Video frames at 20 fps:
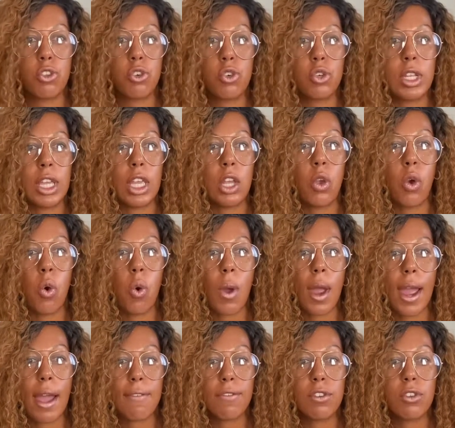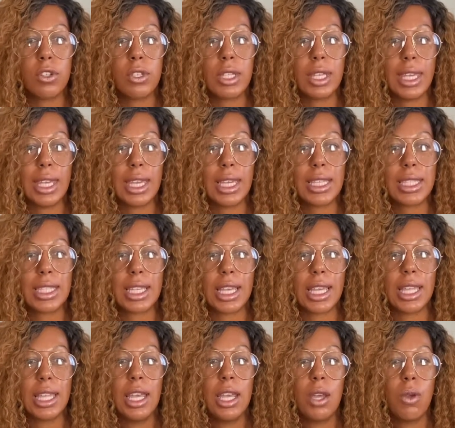They go after the kids that
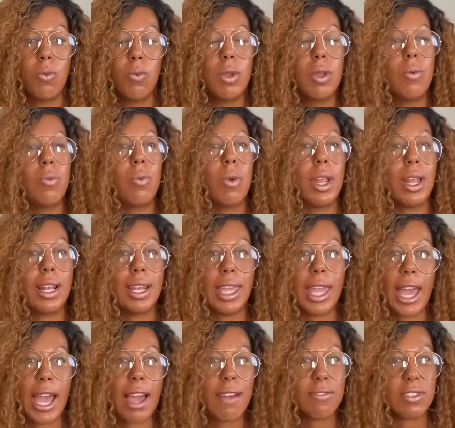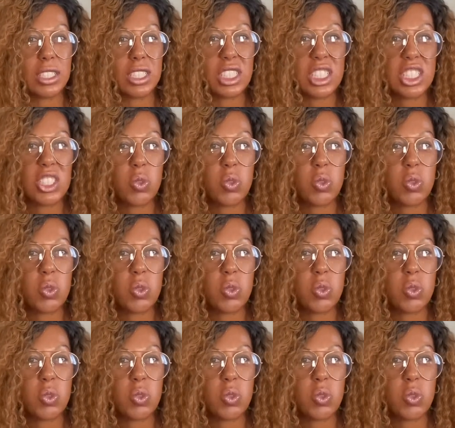we rarely have to touch.